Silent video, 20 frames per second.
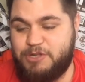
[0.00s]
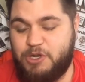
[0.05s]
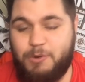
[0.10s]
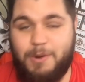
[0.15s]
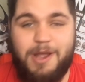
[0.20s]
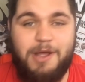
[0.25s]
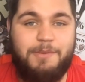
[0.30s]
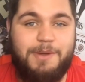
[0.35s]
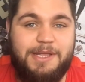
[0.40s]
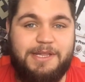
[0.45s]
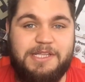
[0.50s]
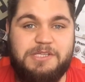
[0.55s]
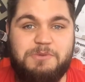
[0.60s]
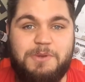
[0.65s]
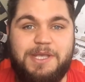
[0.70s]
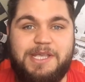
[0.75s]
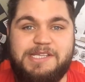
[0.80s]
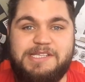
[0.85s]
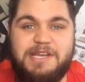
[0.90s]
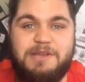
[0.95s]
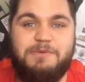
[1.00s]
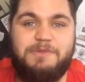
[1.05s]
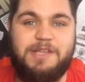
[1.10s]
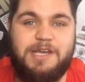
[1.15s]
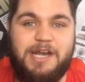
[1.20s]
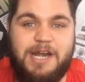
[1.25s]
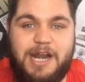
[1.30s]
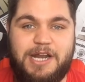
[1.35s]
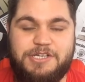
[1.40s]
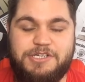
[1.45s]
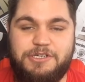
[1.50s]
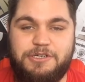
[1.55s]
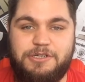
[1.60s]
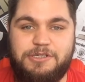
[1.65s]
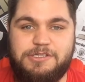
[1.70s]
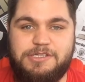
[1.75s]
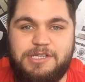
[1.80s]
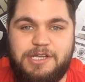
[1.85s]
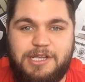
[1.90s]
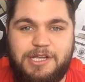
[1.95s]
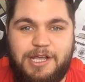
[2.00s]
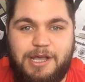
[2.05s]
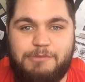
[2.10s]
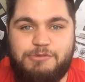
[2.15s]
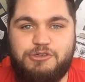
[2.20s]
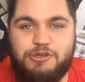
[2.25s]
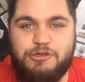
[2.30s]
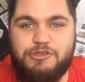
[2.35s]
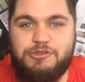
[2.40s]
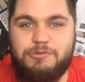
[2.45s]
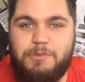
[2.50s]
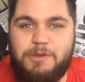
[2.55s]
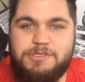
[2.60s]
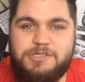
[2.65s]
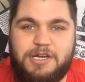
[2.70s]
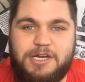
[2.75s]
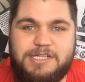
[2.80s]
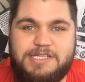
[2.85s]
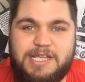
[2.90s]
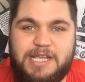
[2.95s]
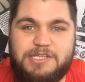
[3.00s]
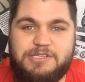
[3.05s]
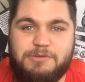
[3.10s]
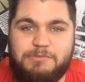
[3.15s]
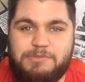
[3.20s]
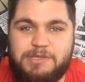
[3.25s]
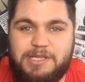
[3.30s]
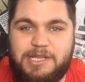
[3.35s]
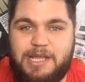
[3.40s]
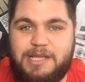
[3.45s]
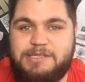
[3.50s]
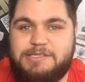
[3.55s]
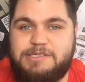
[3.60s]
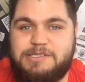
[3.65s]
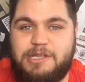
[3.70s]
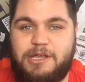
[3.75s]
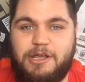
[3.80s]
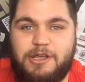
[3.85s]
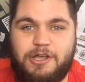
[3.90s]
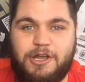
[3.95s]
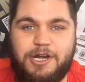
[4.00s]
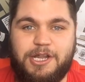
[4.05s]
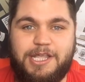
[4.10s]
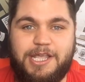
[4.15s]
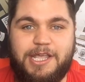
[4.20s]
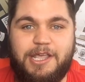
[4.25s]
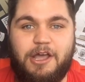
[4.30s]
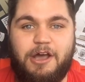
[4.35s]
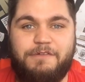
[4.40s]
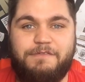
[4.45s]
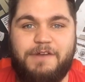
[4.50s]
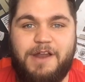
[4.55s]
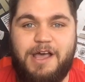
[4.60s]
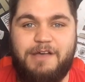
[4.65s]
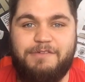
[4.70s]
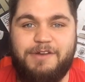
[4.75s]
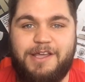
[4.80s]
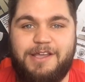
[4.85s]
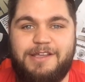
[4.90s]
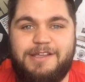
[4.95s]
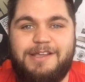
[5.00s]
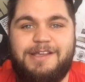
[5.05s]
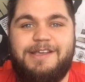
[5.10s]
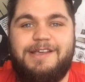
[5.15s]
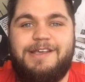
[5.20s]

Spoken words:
Quiet week this week, isn't it, with internationals? I'm sure someone's going to say something that's going to kick it off lively.